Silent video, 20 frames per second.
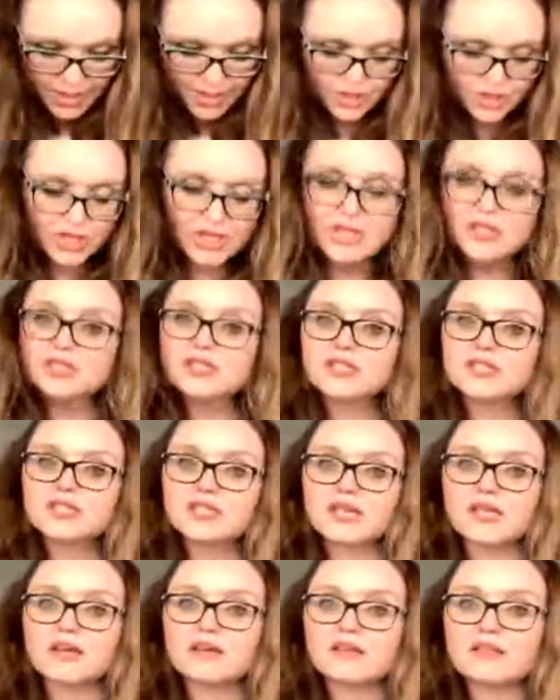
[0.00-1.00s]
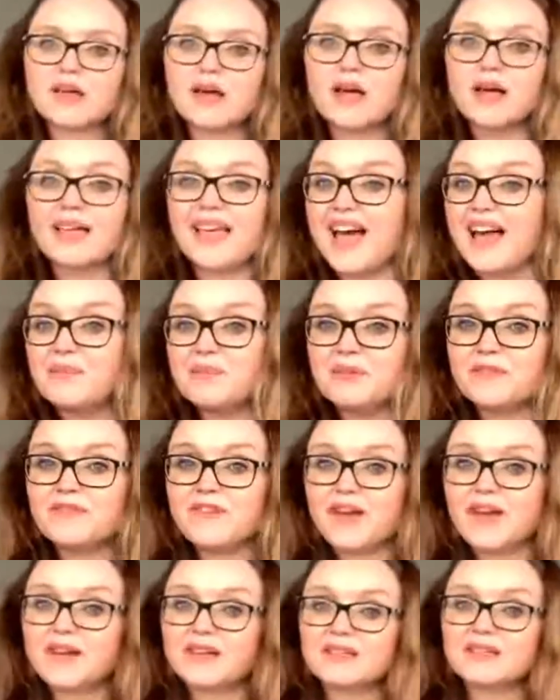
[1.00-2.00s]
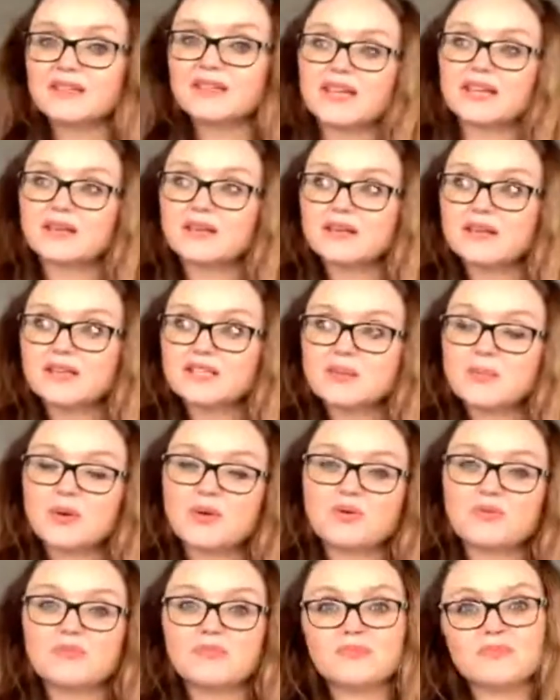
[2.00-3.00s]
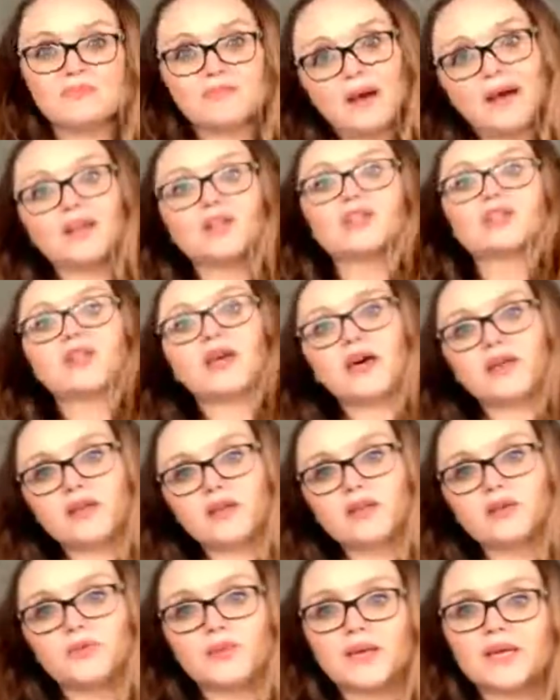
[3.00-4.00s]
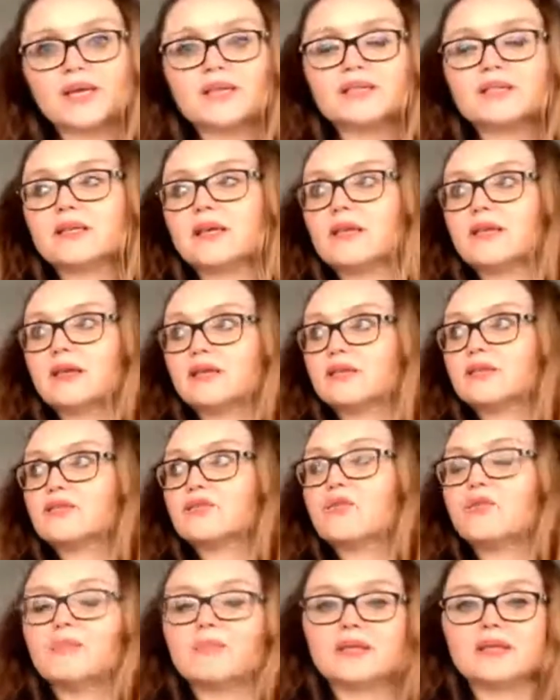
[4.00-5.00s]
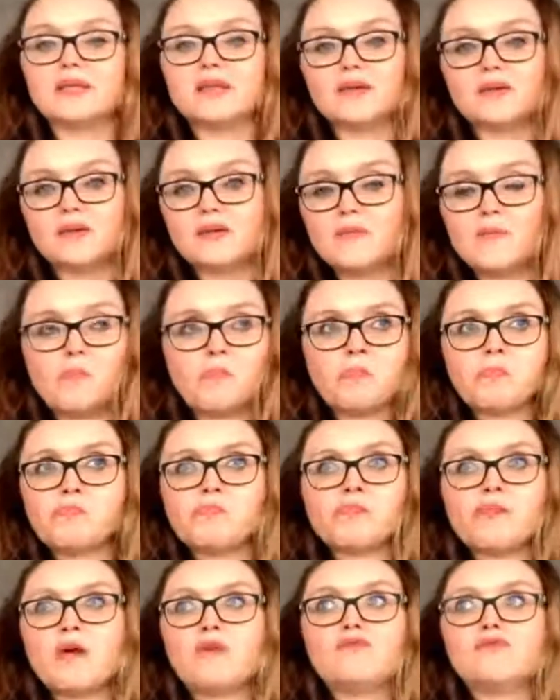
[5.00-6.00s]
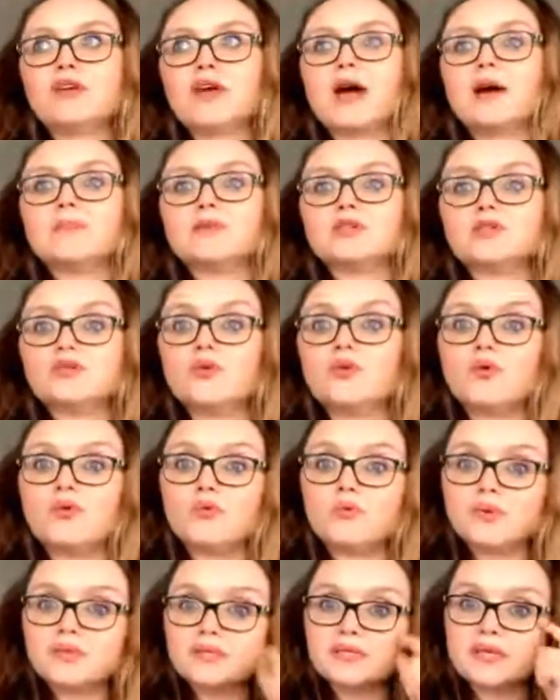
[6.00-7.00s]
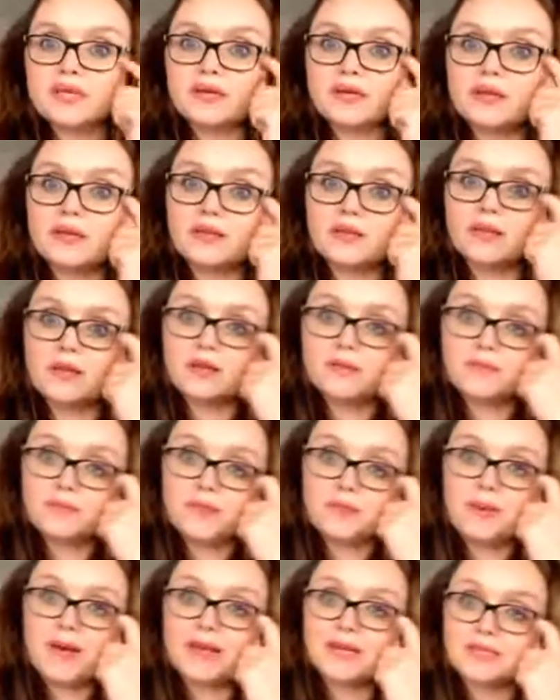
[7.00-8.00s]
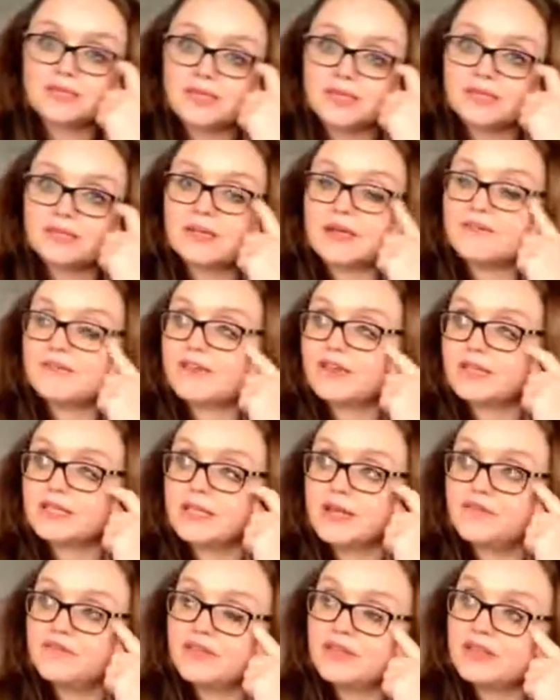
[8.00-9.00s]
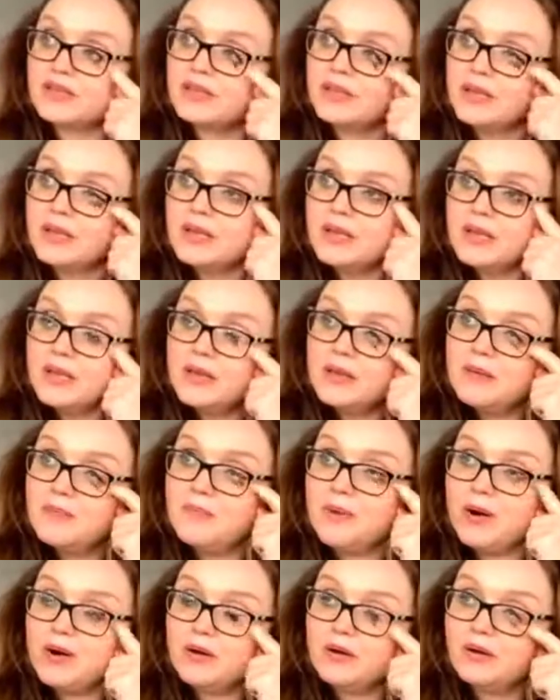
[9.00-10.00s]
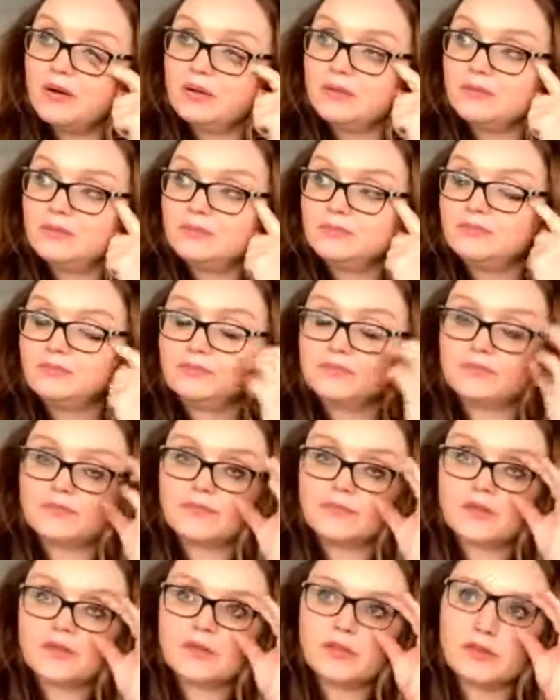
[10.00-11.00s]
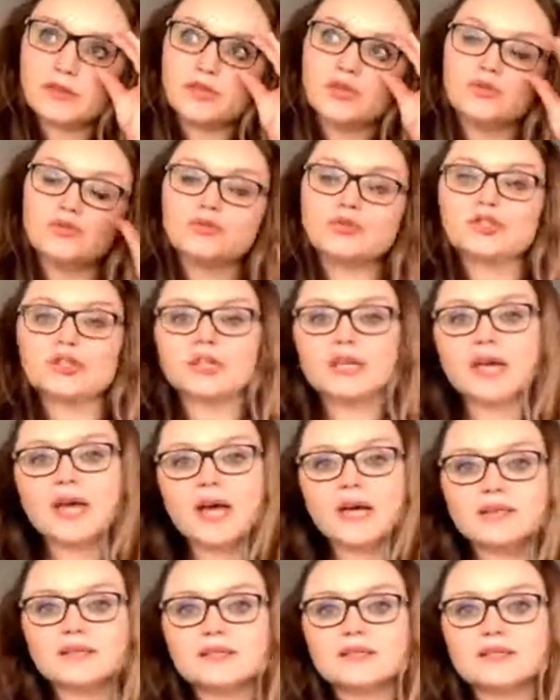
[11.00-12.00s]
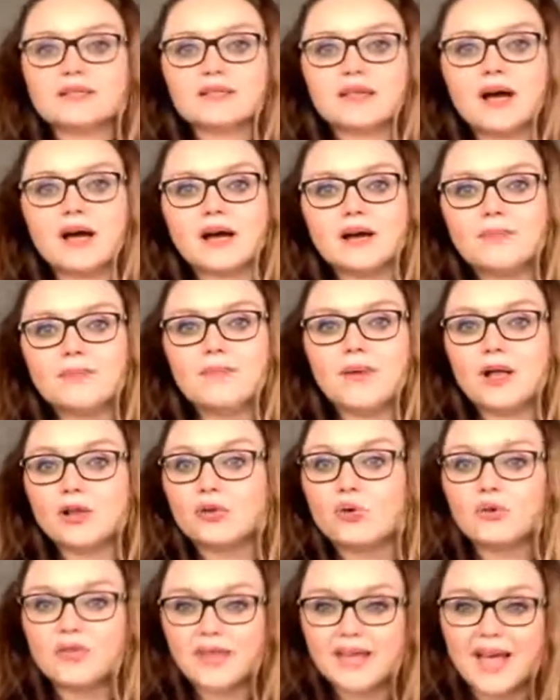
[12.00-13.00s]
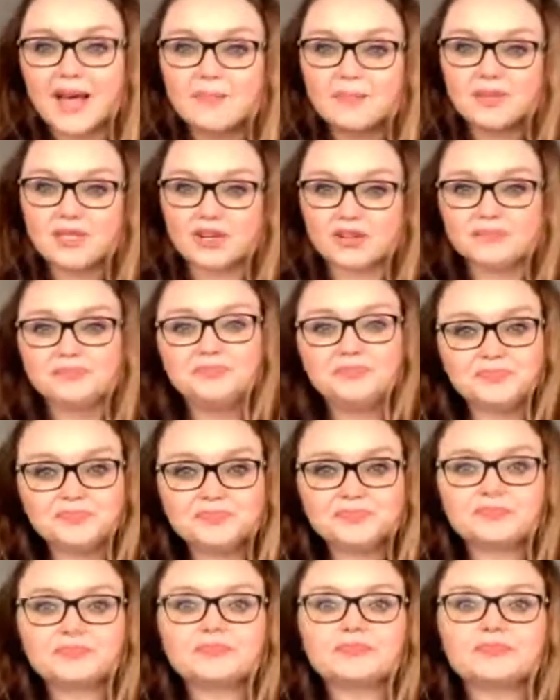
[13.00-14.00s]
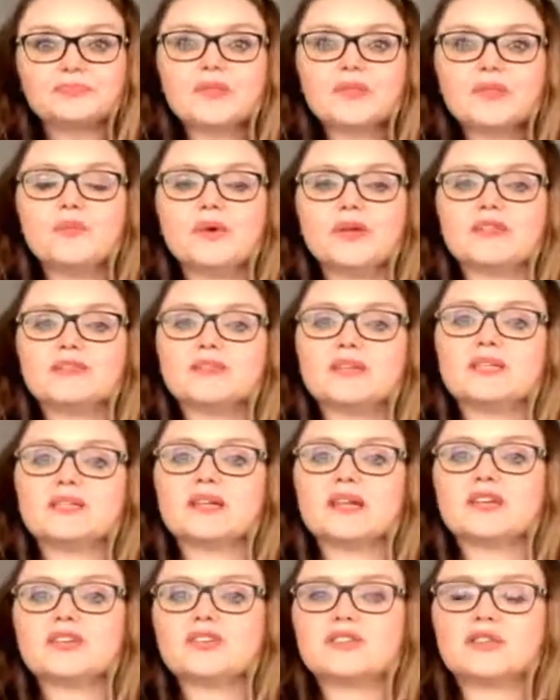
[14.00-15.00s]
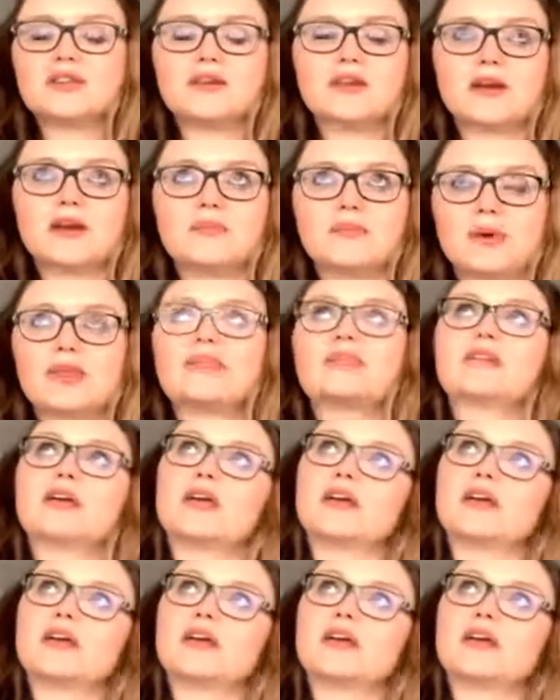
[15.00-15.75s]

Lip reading: changes there that can't be fixed, then it's about managing that in other ways. That does not mean that rehab is not always the panacea to fixing everything, but there usually is a lot that can be done with research, that with